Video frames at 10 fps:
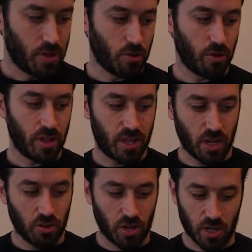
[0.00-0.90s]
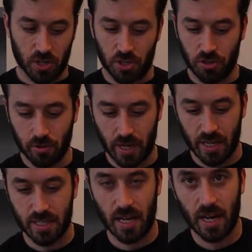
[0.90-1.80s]
The only thing you need to do
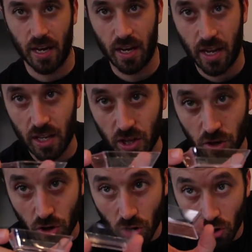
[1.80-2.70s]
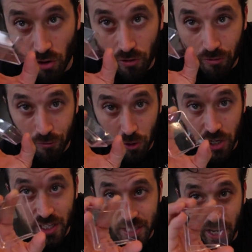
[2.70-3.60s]
is add a little
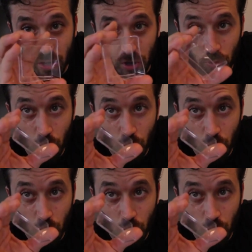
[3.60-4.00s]
food container.